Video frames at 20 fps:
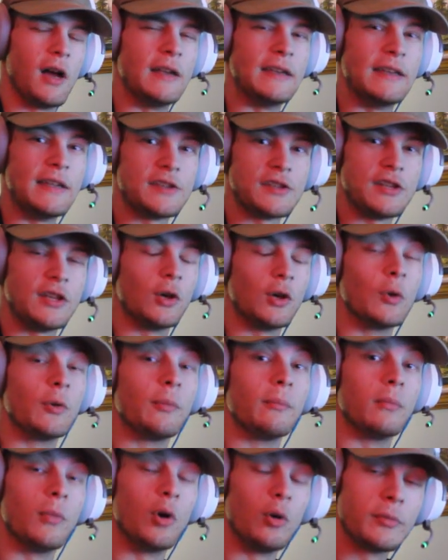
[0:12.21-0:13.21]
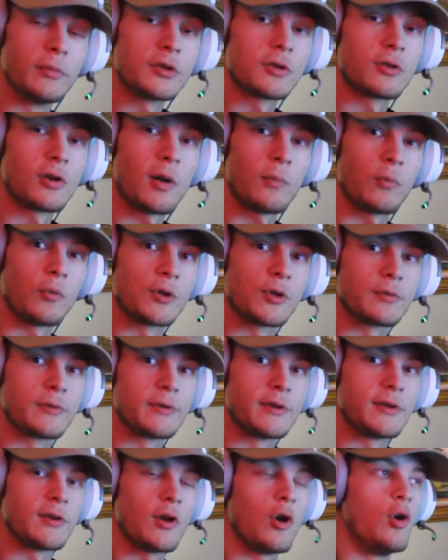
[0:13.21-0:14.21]
Disney Golden Moments drop, which
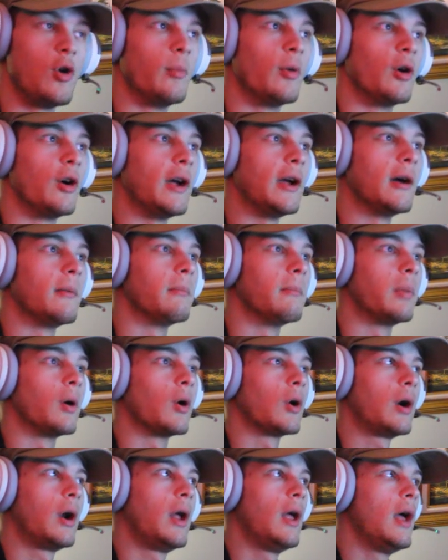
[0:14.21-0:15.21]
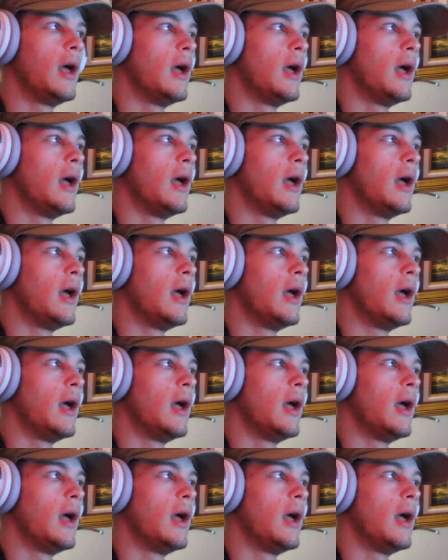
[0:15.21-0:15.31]
was Homer and Bart.